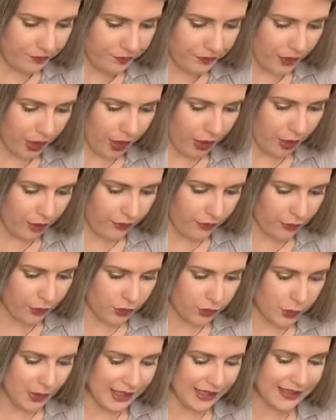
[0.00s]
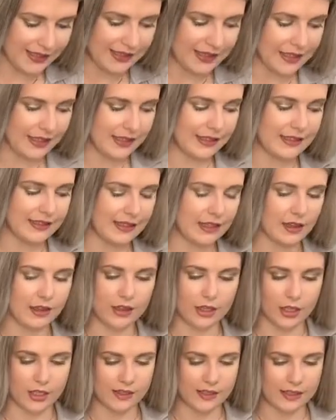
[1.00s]
I go for 26,
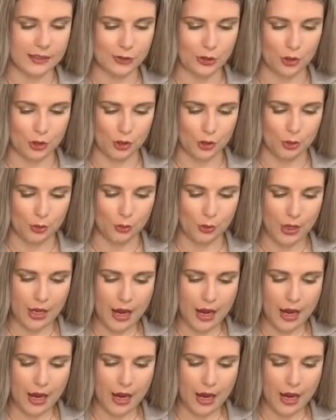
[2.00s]
32